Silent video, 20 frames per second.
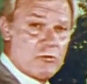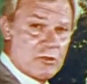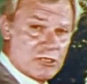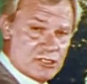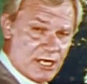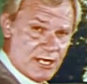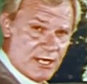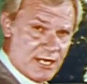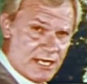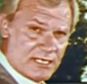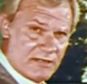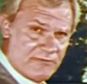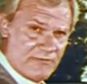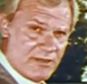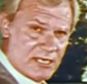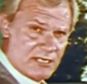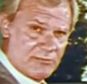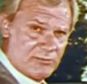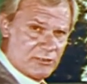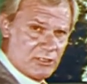which are not
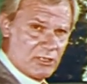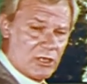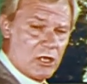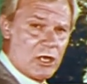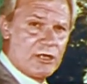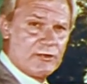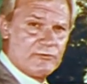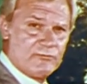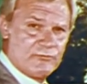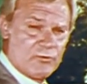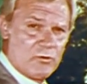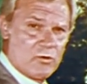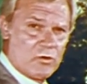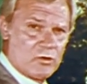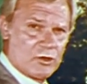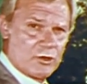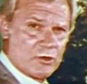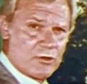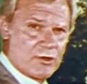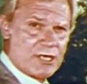available on
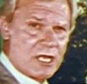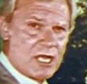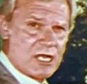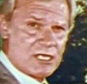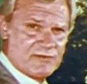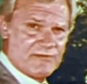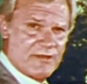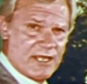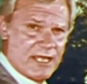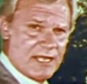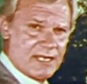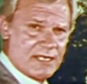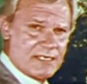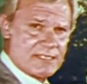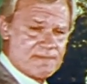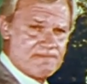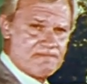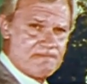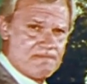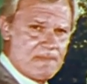Ford or Dodge vans.